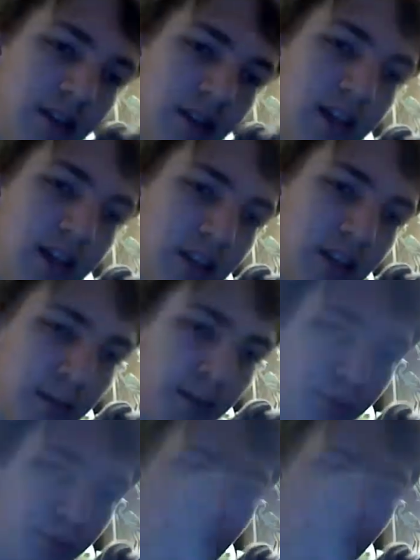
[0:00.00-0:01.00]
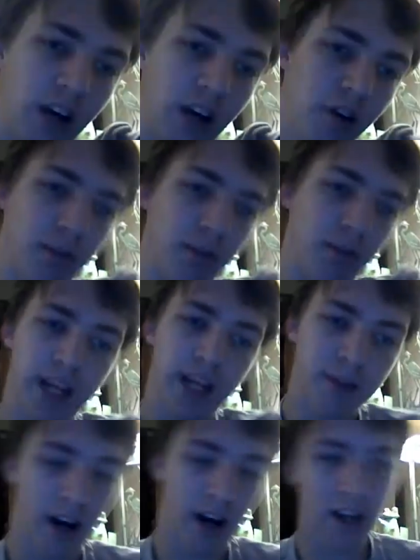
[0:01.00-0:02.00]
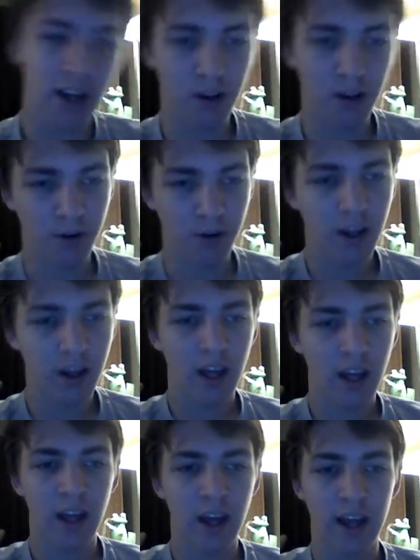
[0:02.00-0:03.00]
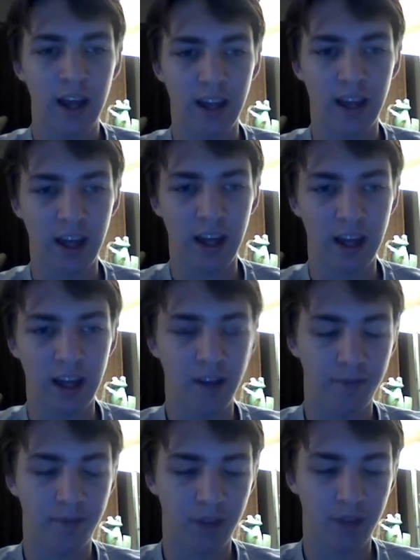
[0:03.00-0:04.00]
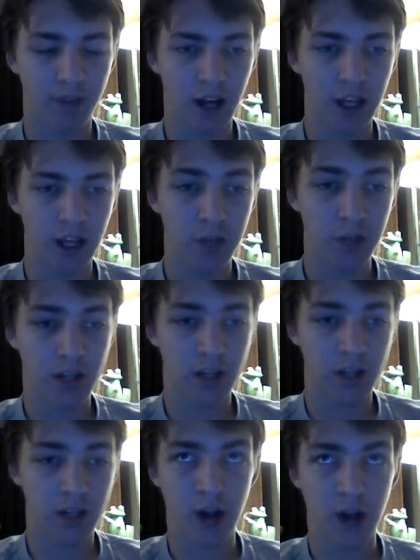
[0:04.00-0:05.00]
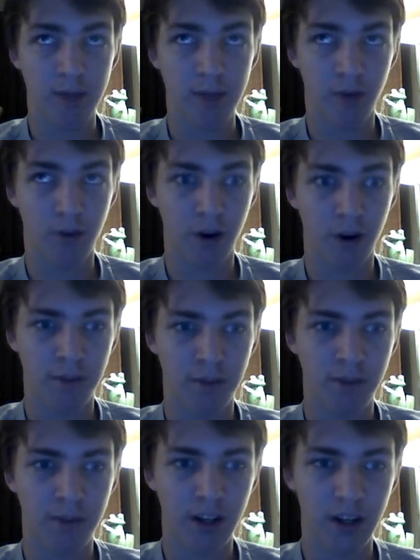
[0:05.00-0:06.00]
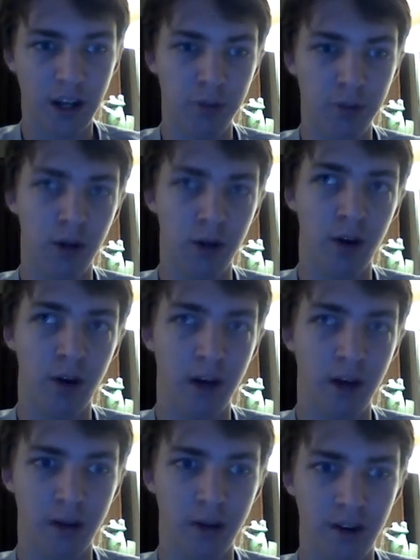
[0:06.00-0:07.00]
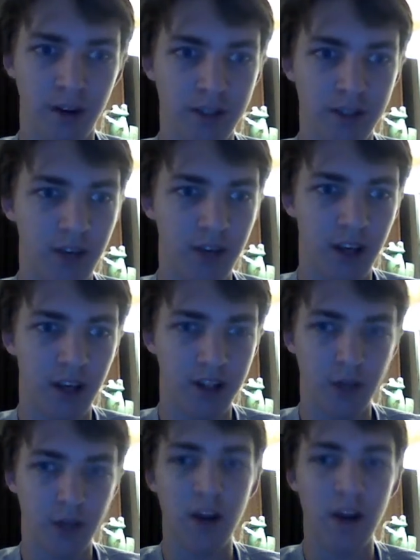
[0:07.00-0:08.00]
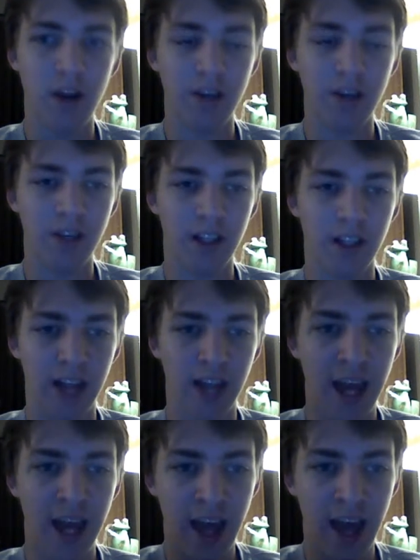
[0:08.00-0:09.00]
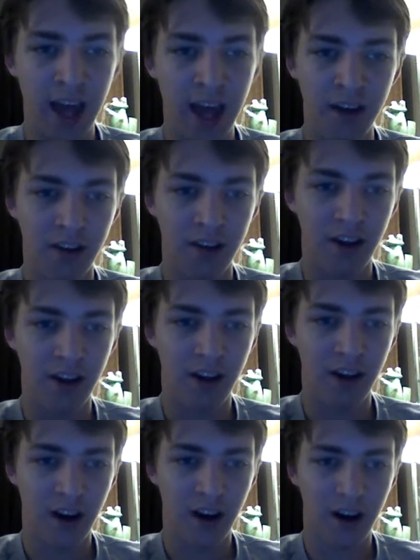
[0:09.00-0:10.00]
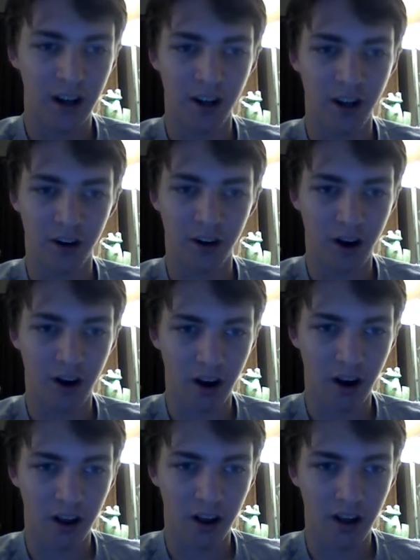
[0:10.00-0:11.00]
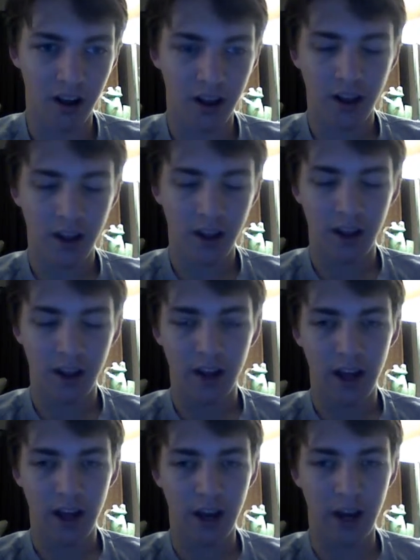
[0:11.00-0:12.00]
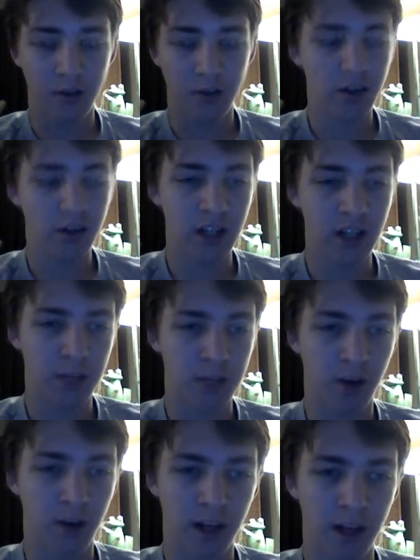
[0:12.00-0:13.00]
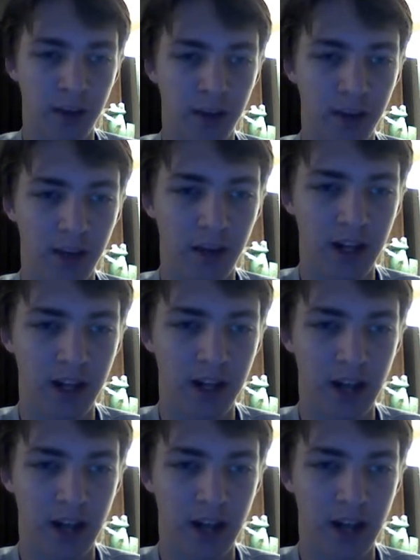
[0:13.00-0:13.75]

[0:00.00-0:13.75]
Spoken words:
He's like breaking all the planks behind you, and then you set a trap for him, and you blow it up under his feet. So you never even get to lay a hand on Killer Croc. And it was really disappointing to me because